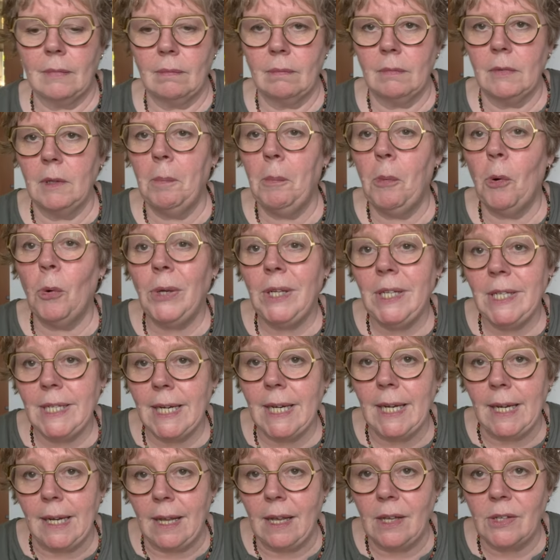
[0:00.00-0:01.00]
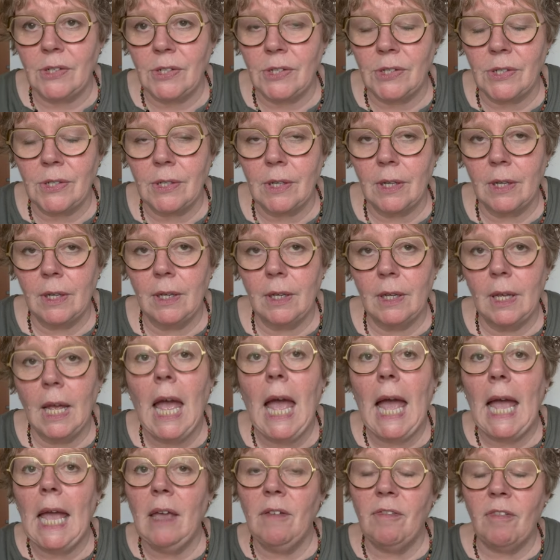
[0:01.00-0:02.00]
The point is,
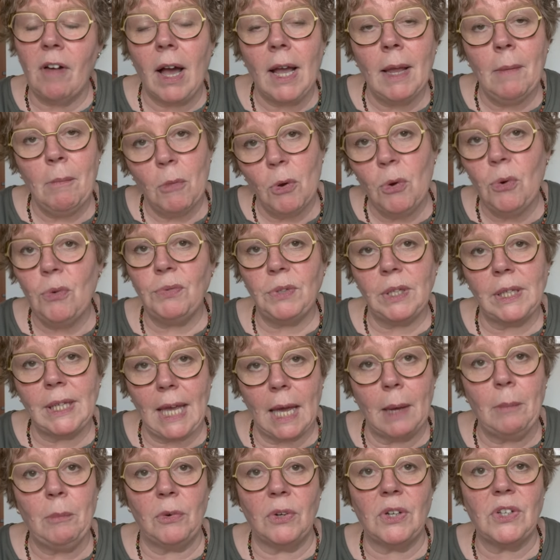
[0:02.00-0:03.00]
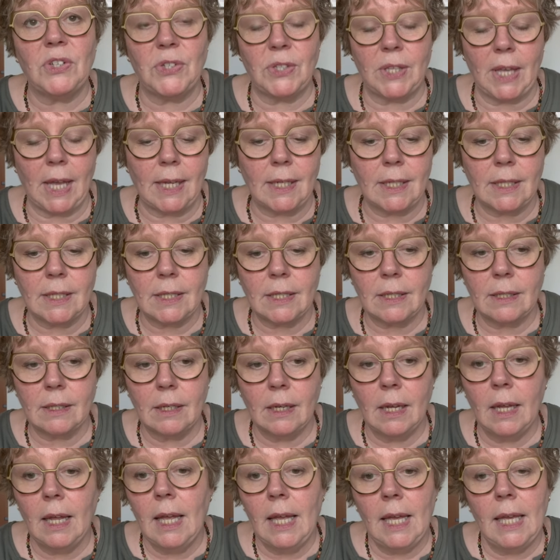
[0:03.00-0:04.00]
if I move the camera stand,
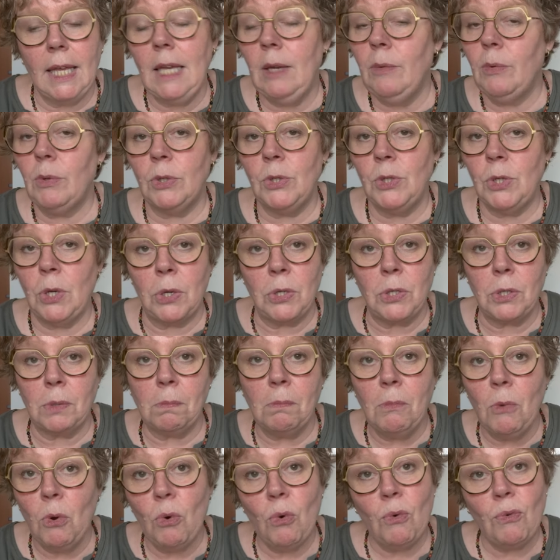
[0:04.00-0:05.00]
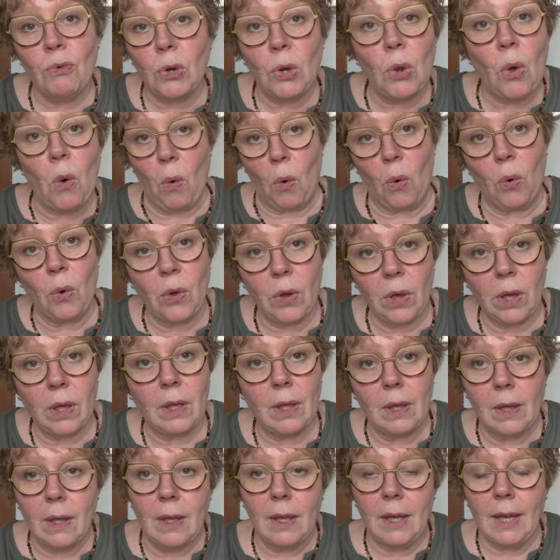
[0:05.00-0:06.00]
he will just move along
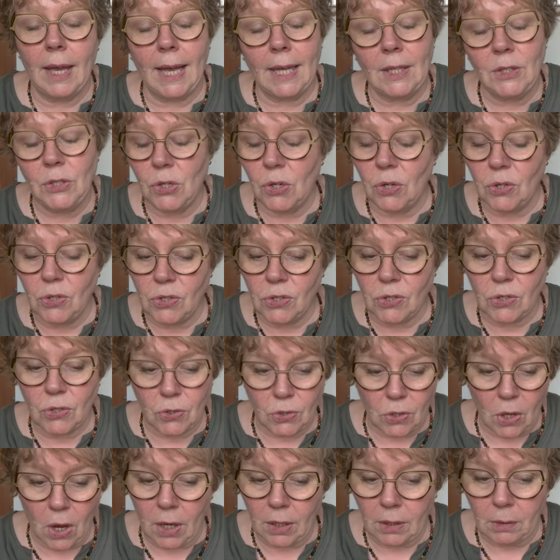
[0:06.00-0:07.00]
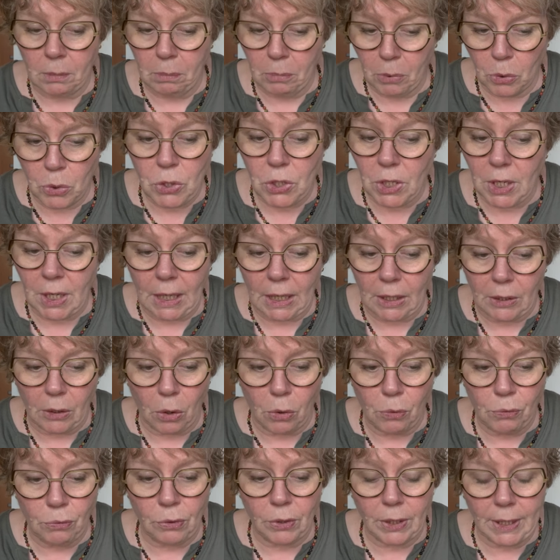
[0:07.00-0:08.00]
and just start pushing it
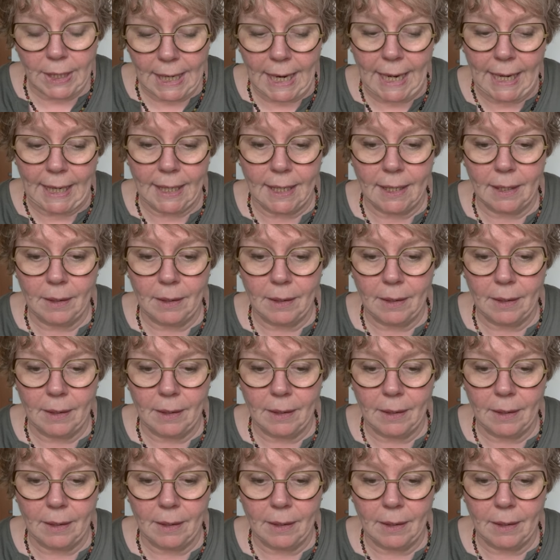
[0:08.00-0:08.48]
over again.